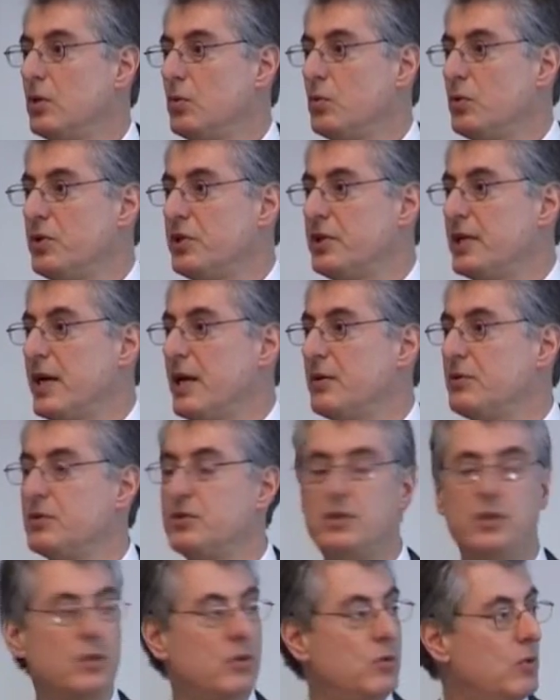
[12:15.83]
with Down
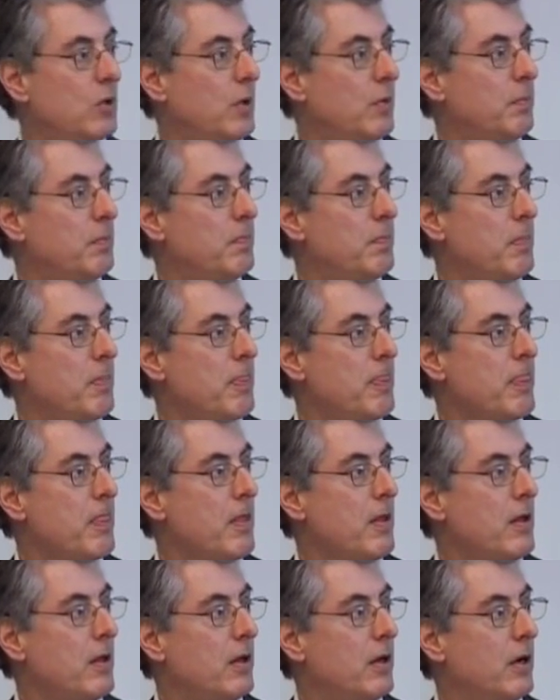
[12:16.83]
syndrome
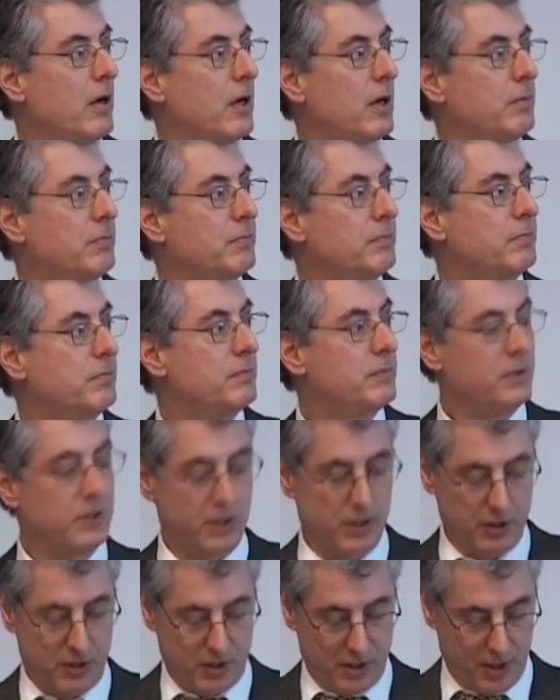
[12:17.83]

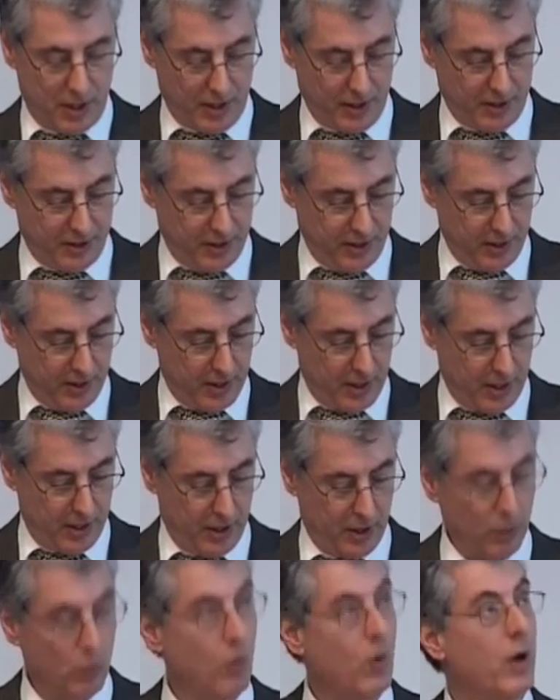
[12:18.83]
since
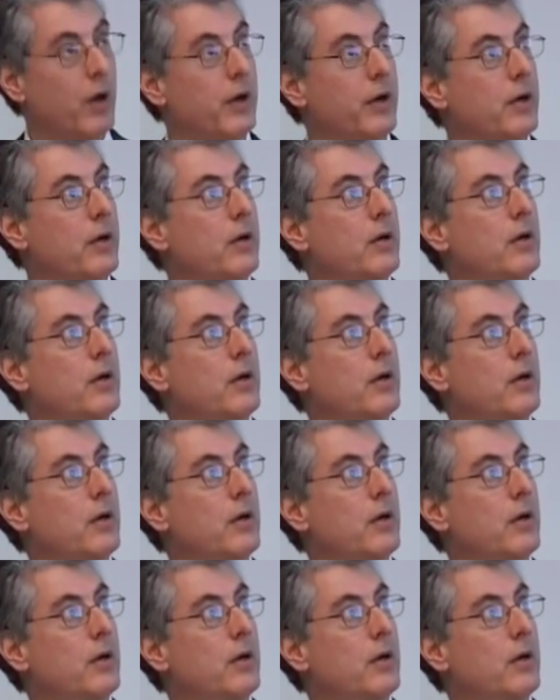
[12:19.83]
1991.